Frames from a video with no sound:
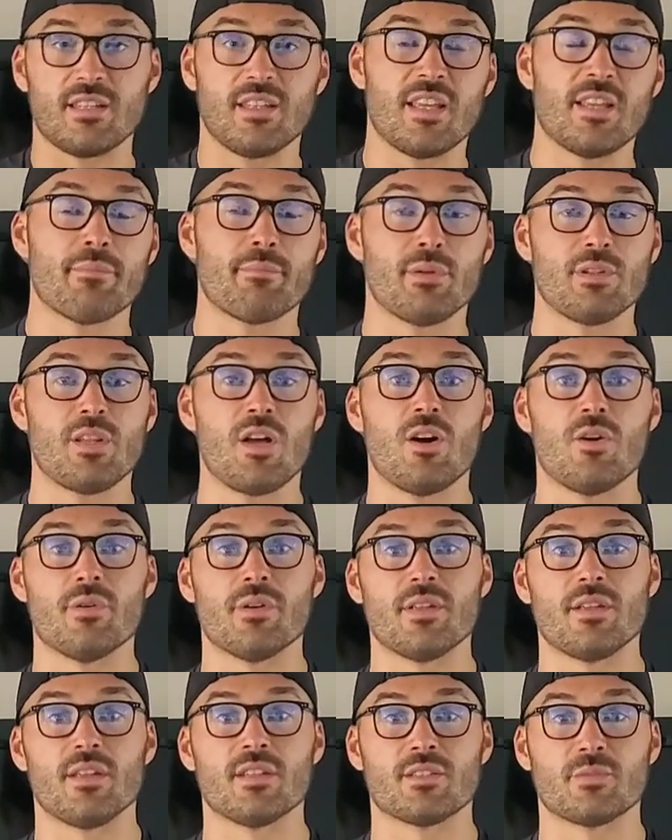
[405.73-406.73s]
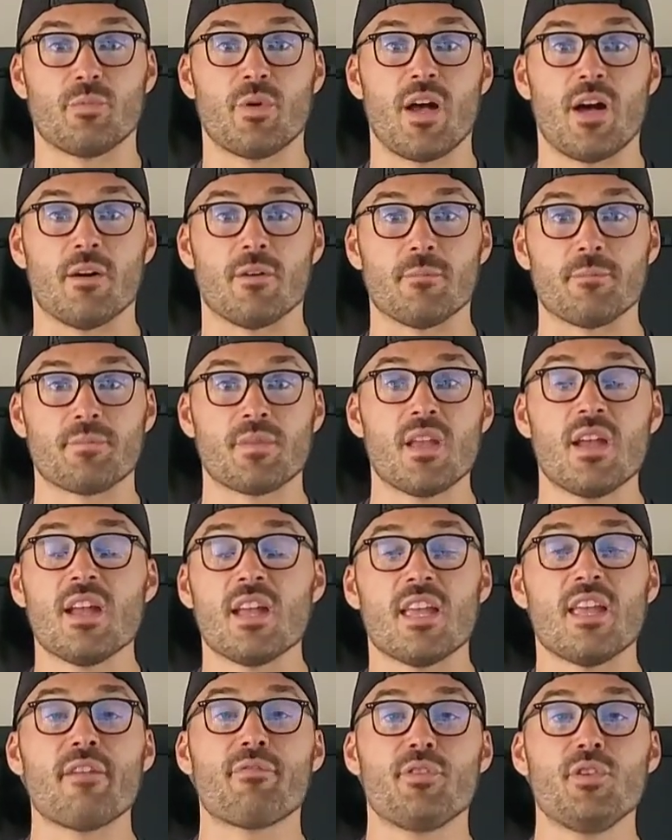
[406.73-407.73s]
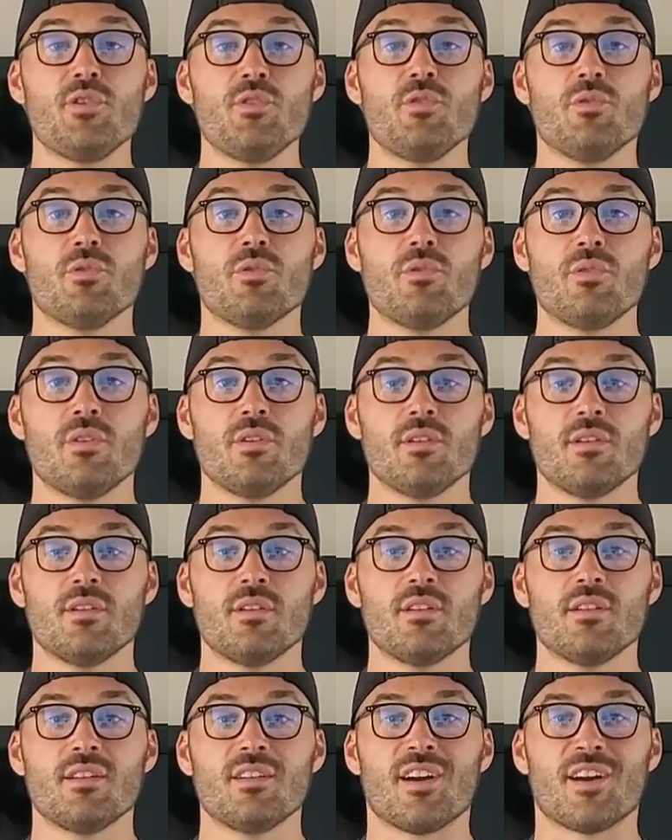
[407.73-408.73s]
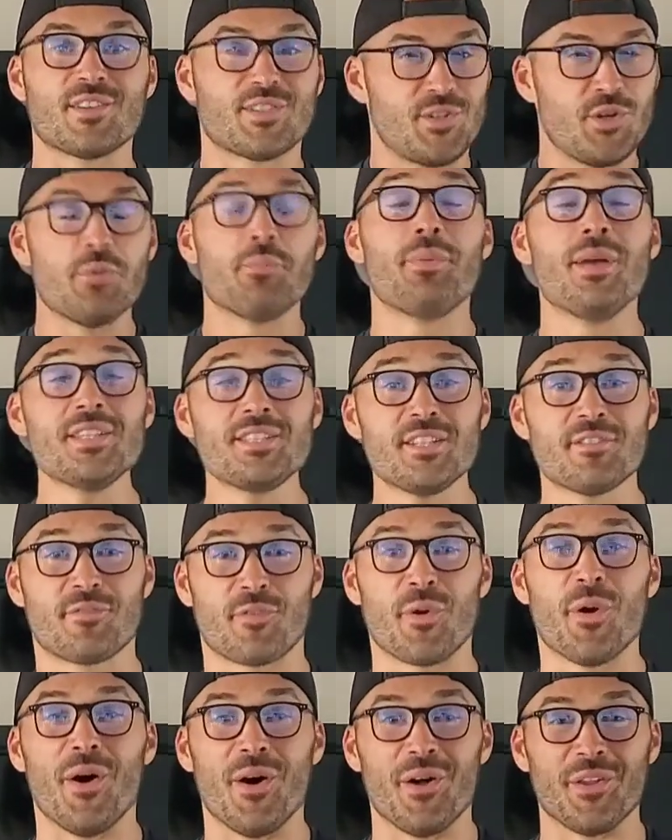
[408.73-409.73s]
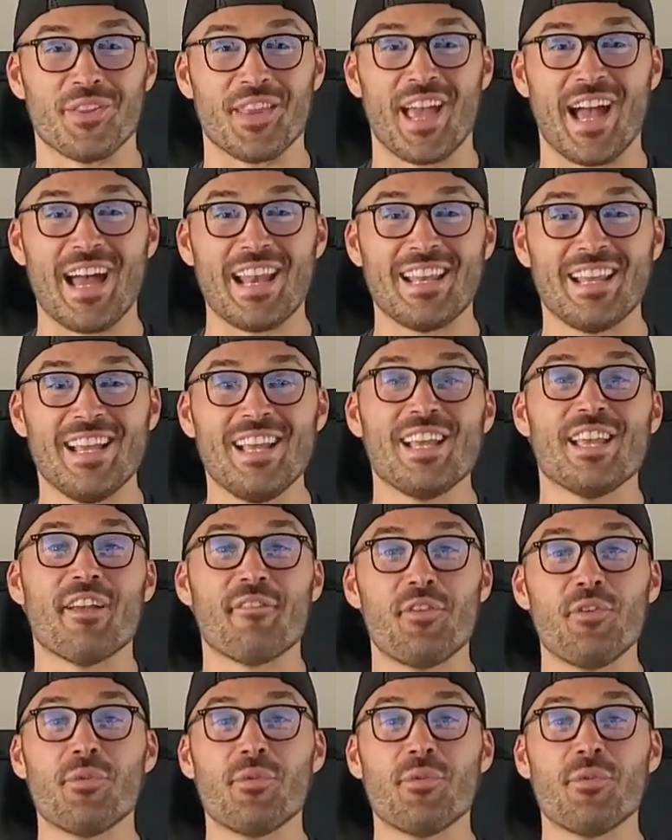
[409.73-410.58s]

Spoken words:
link below as well. If you are too busy for all that, if you